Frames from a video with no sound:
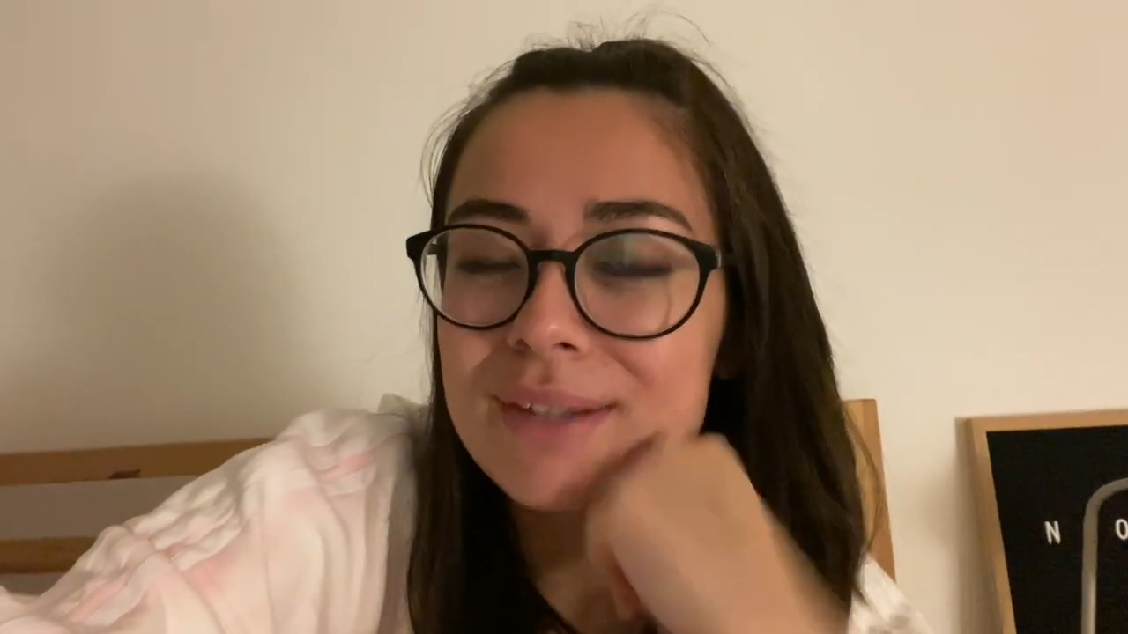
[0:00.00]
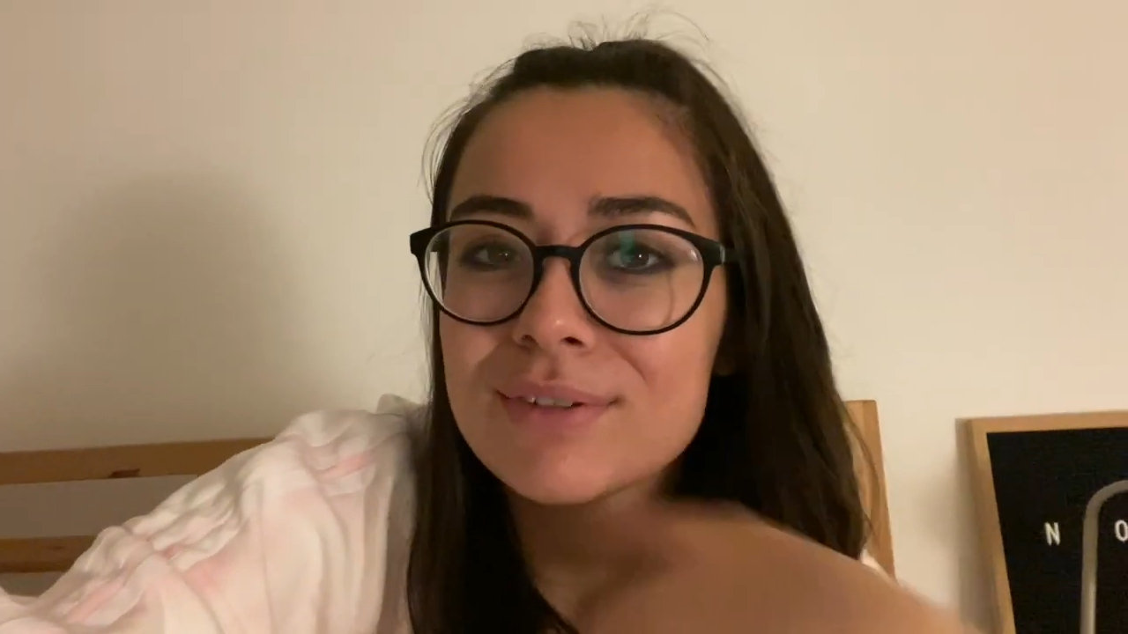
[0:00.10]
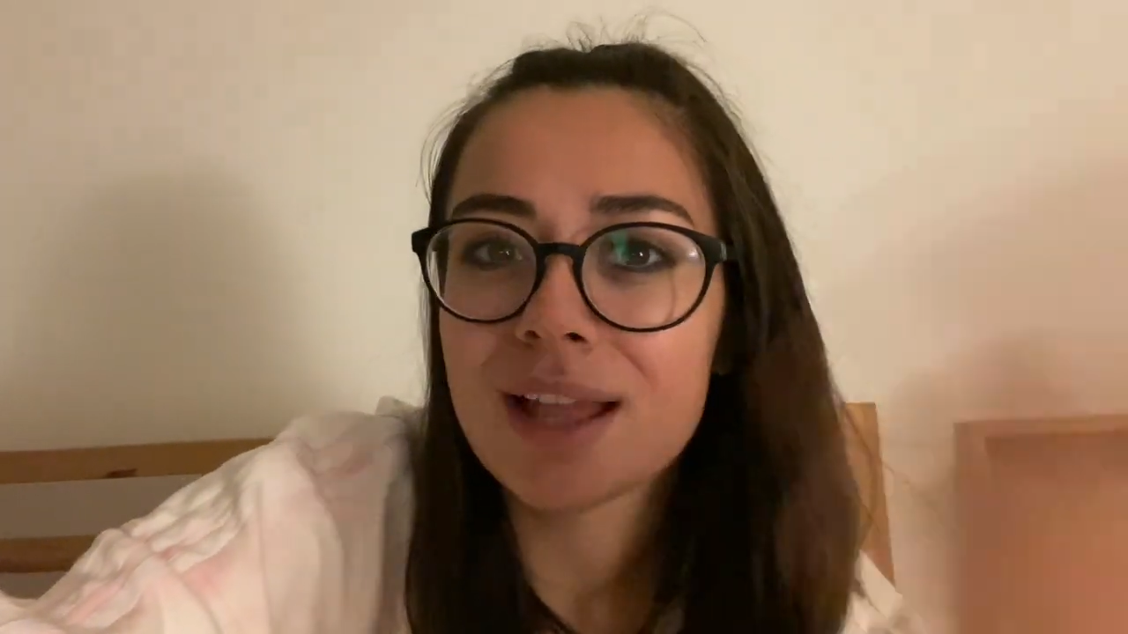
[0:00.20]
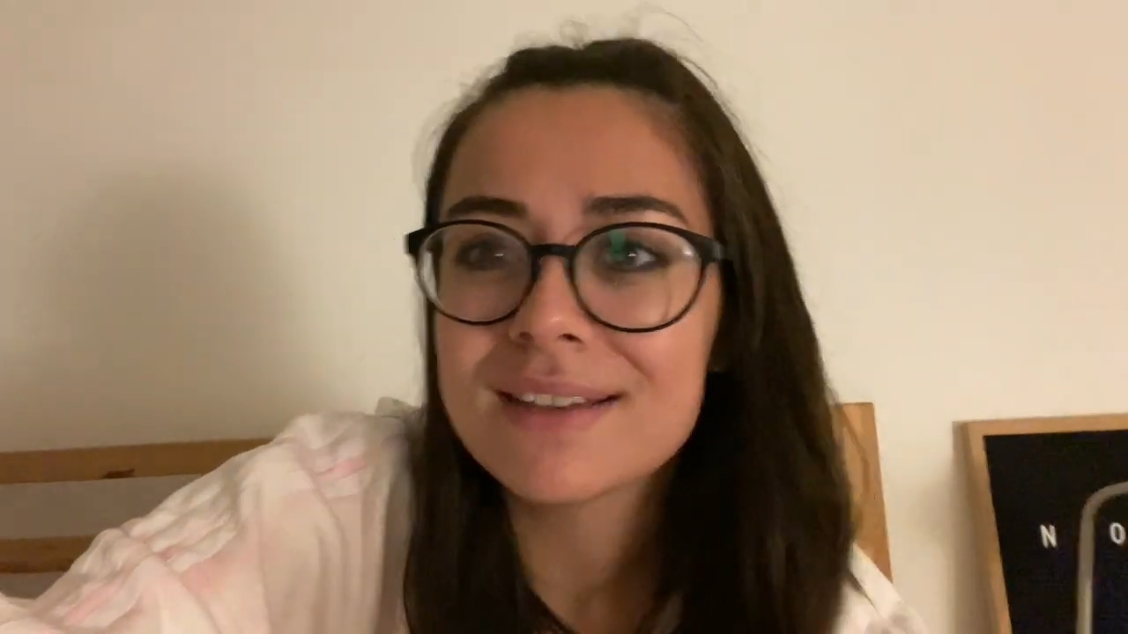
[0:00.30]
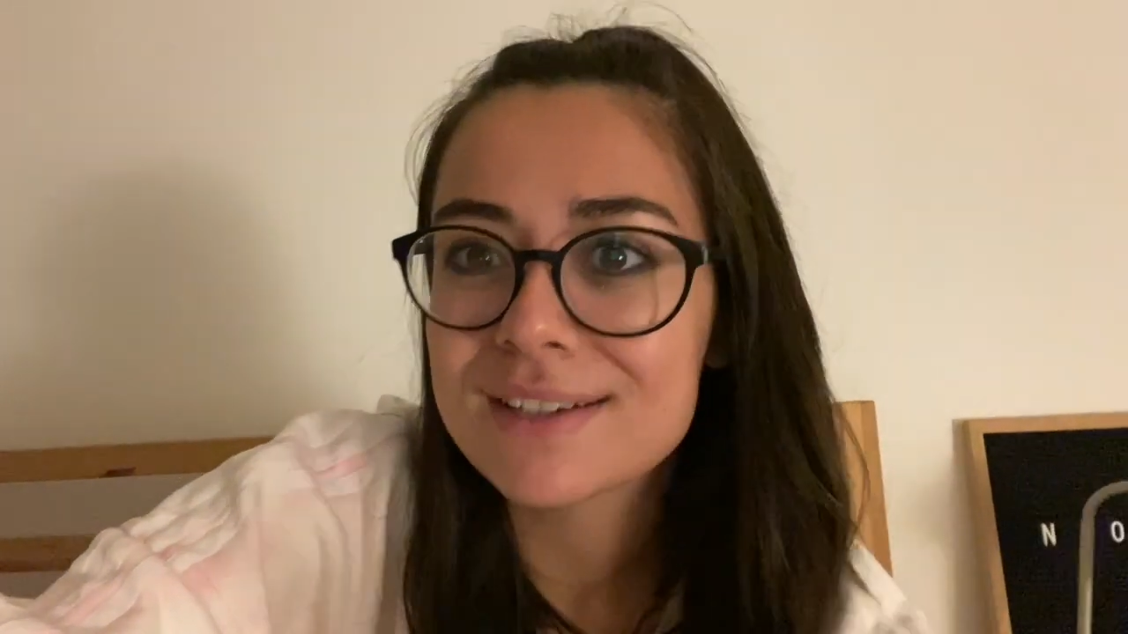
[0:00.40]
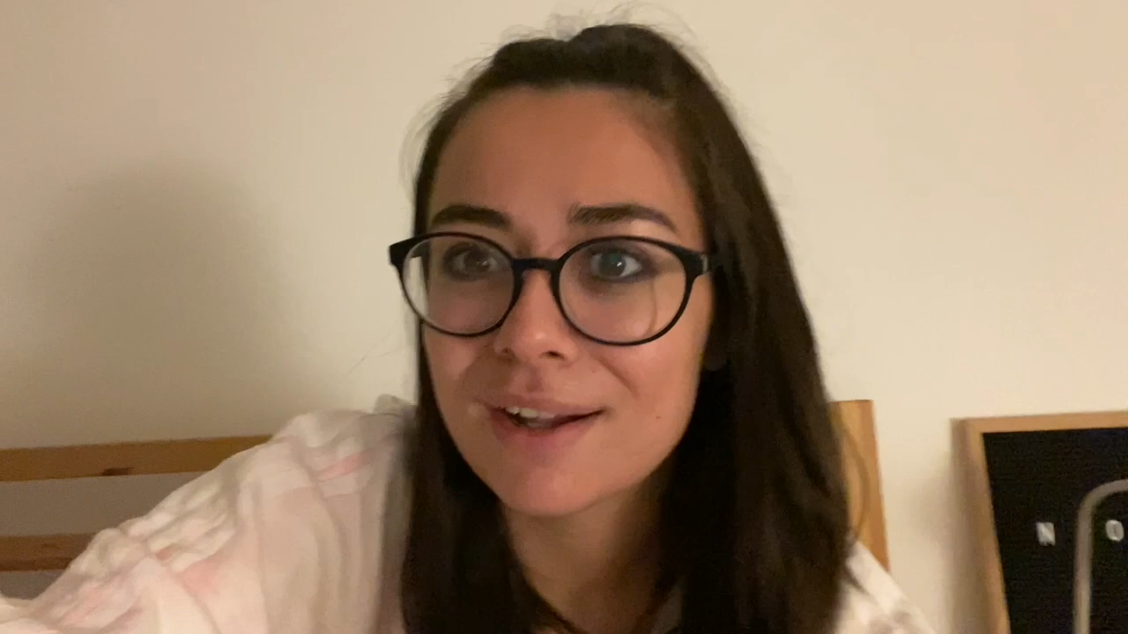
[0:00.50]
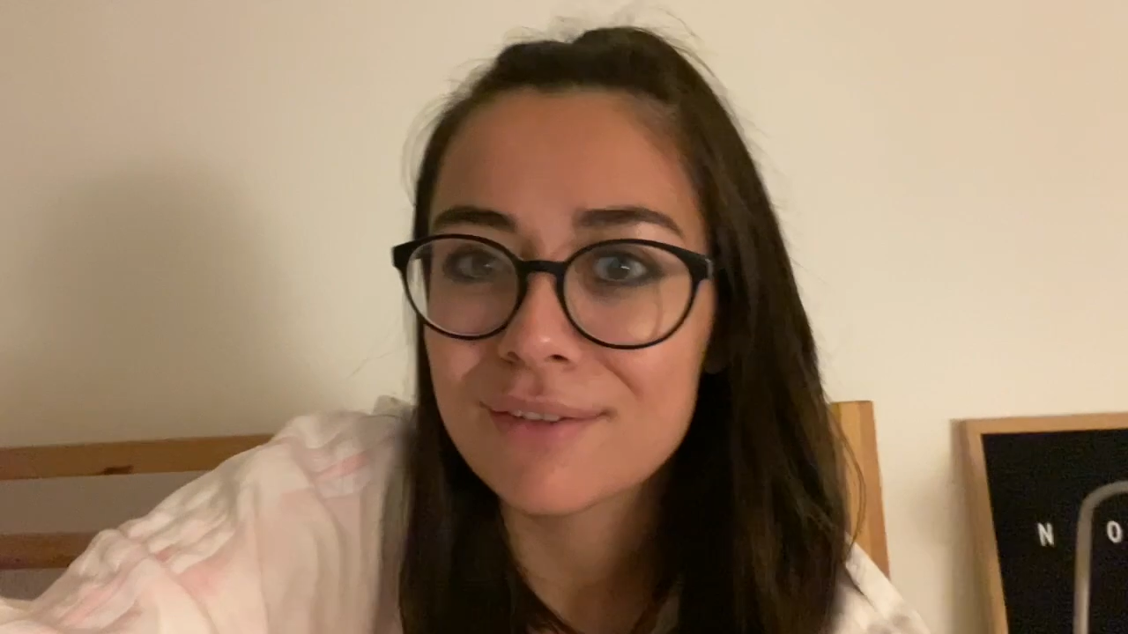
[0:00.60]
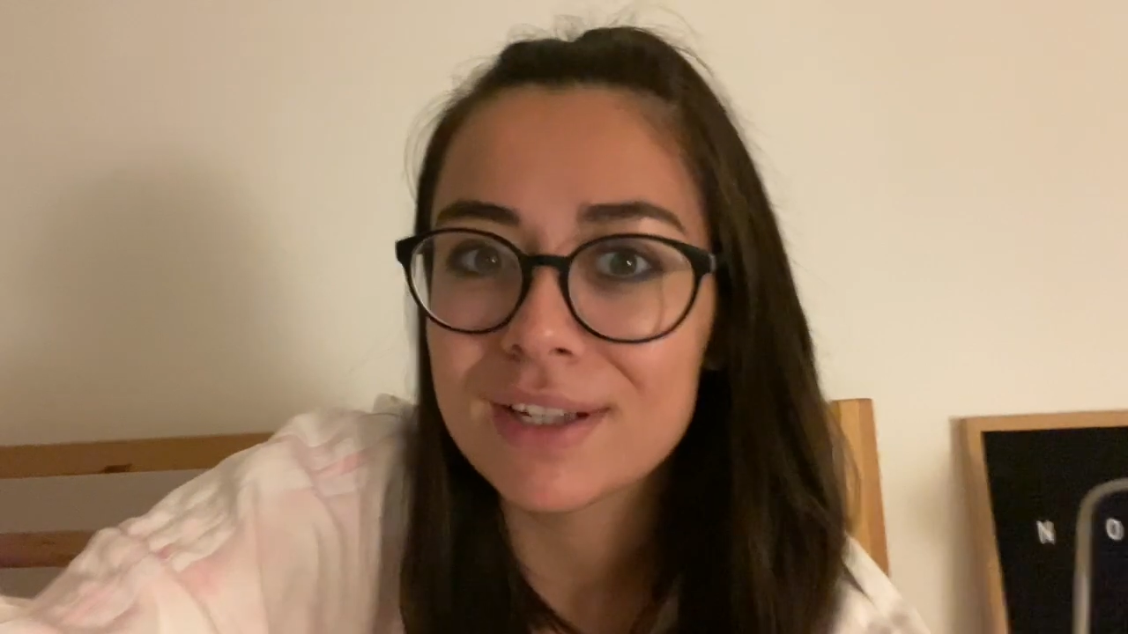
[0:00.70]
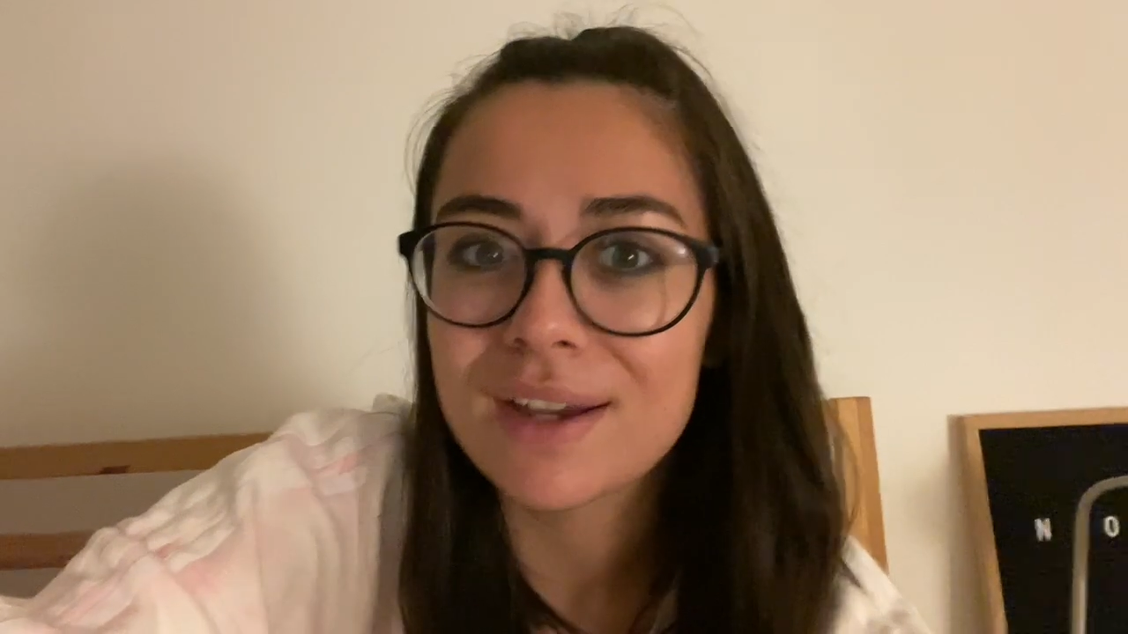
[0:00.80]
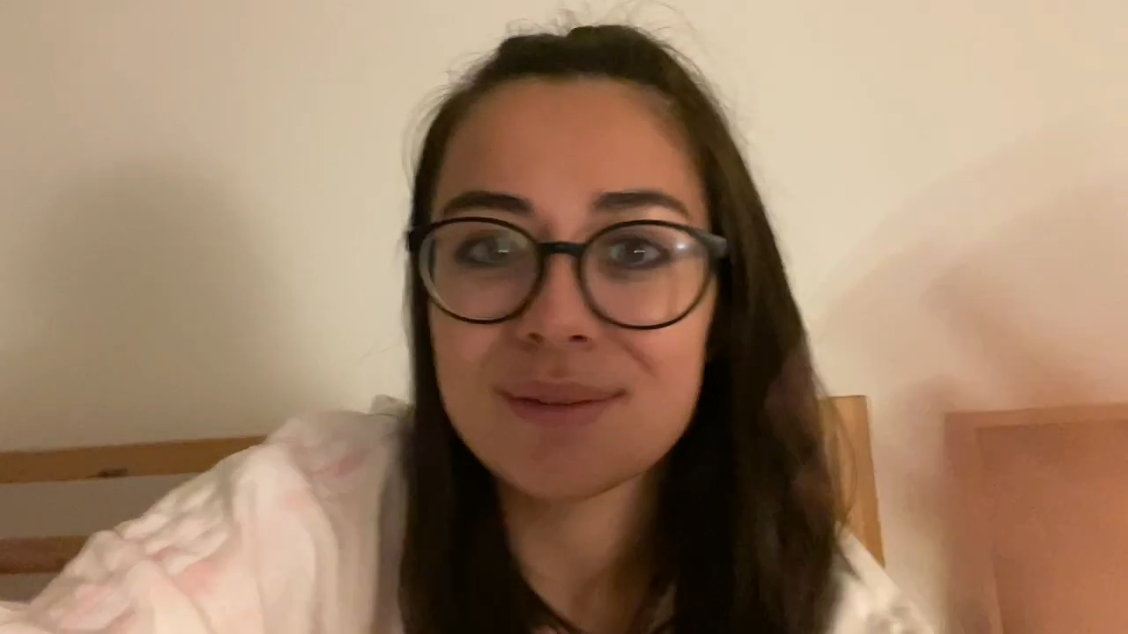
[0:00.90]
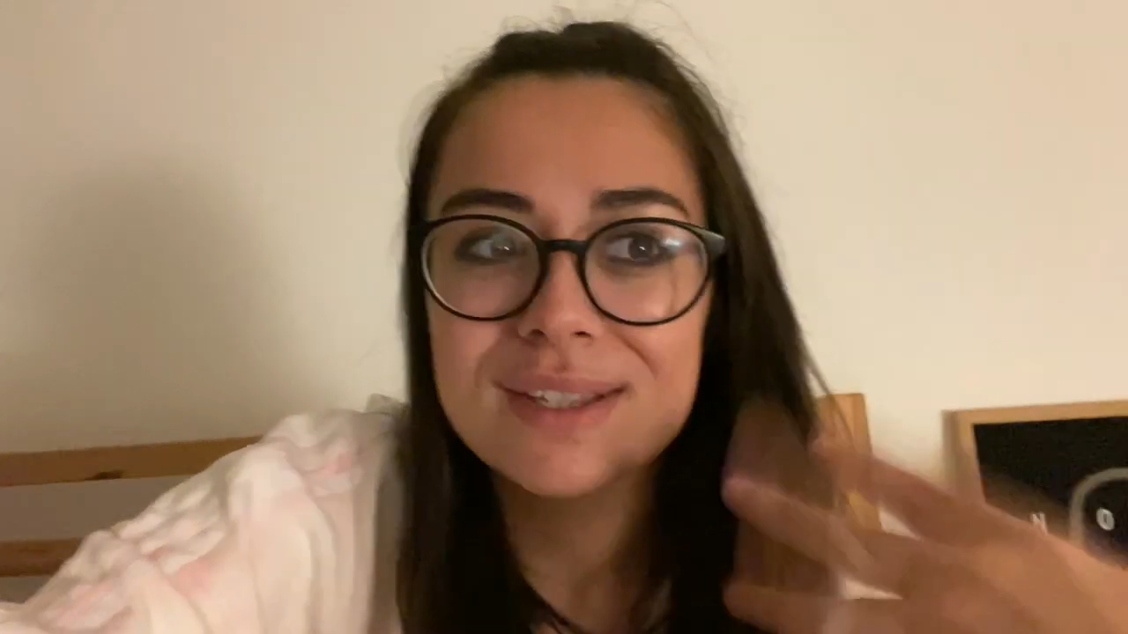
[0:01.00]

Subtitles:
If you like this kind of video,